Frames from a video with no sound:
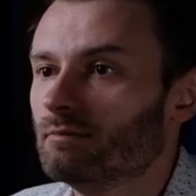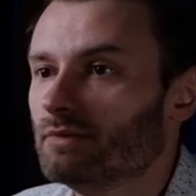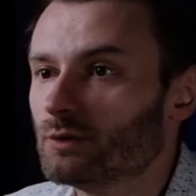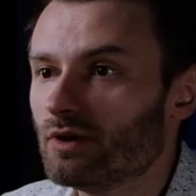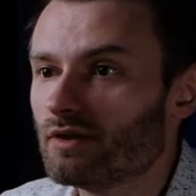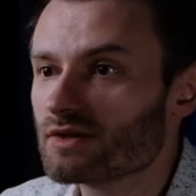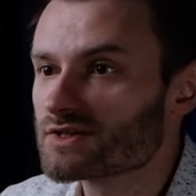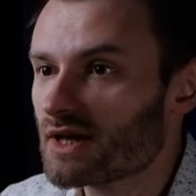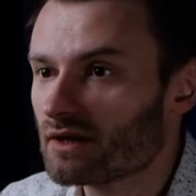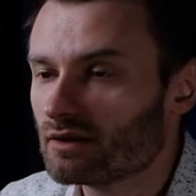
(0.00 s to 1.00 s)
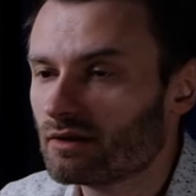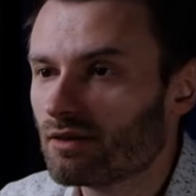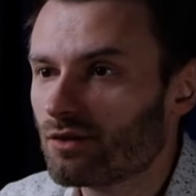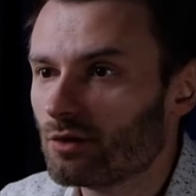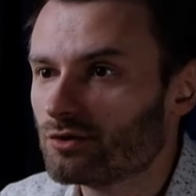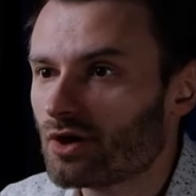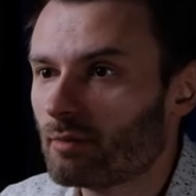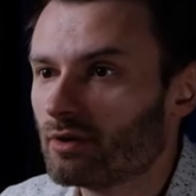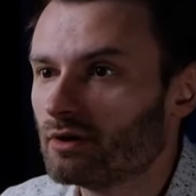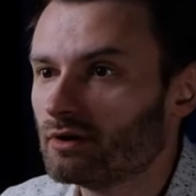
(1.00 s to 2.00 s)
Between the second and third
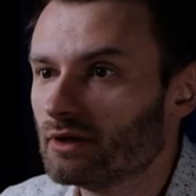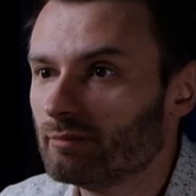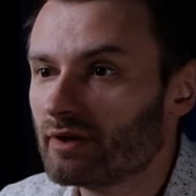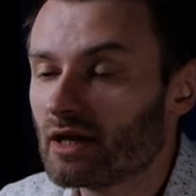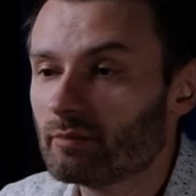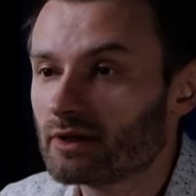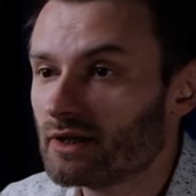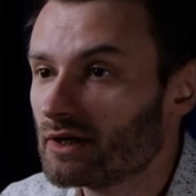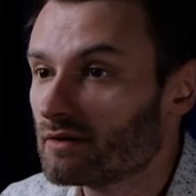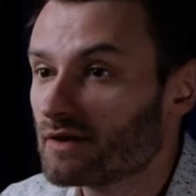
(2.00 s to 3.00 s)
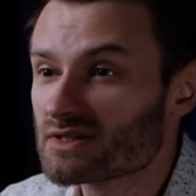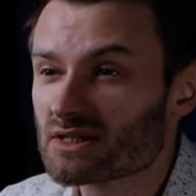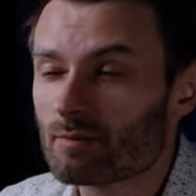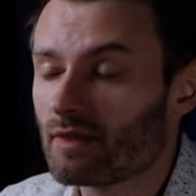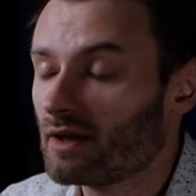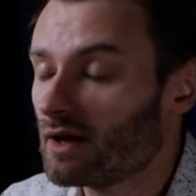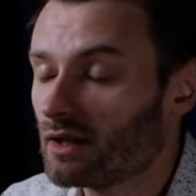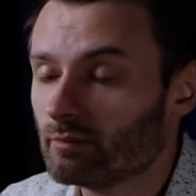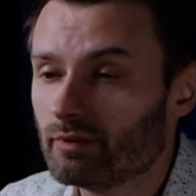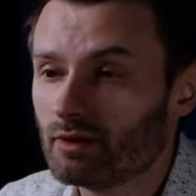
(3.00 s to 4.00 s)
tremor, it became clear that something
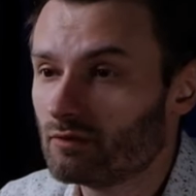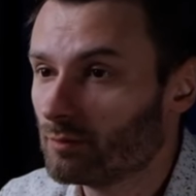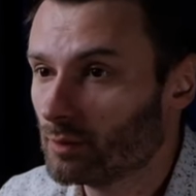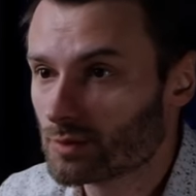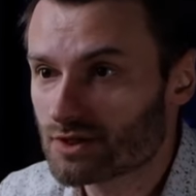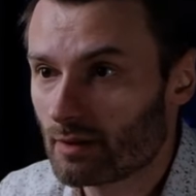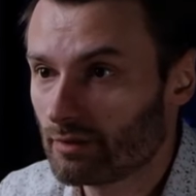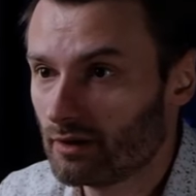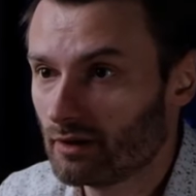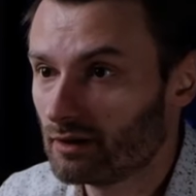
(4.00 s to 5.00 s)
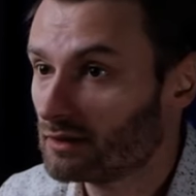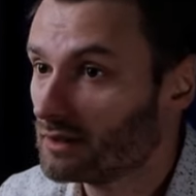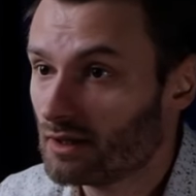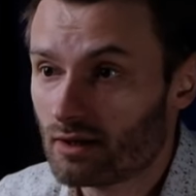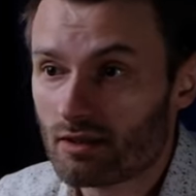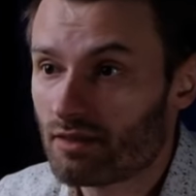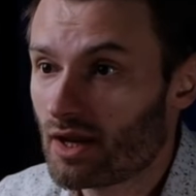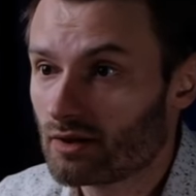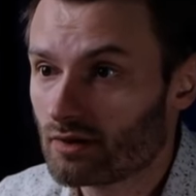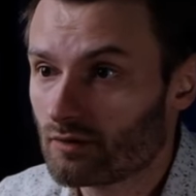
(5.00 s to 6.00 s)
unbelievable was happening. The
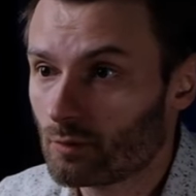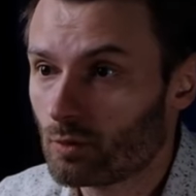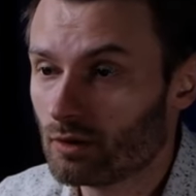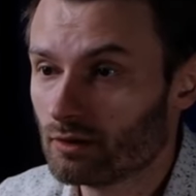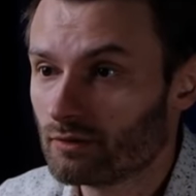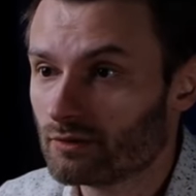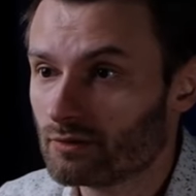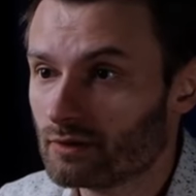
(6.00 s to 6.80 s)
end of the world.